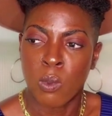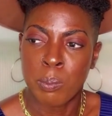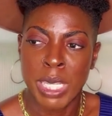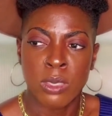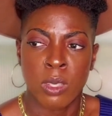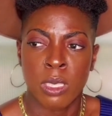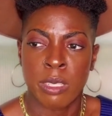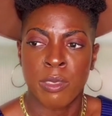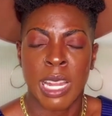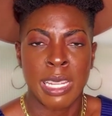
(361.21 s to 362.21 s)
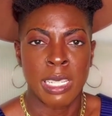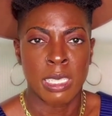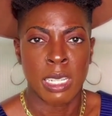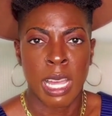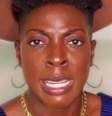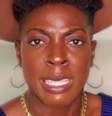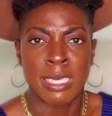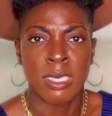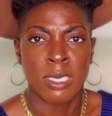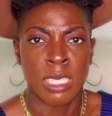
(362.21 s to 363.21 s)
based on different
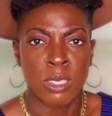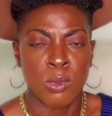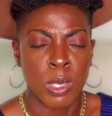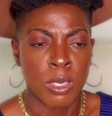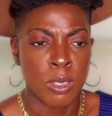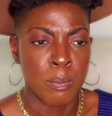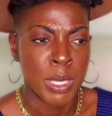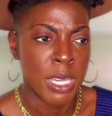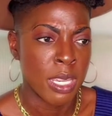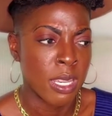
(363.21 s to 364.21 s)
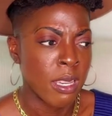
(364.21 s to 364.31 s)
identities, whether it be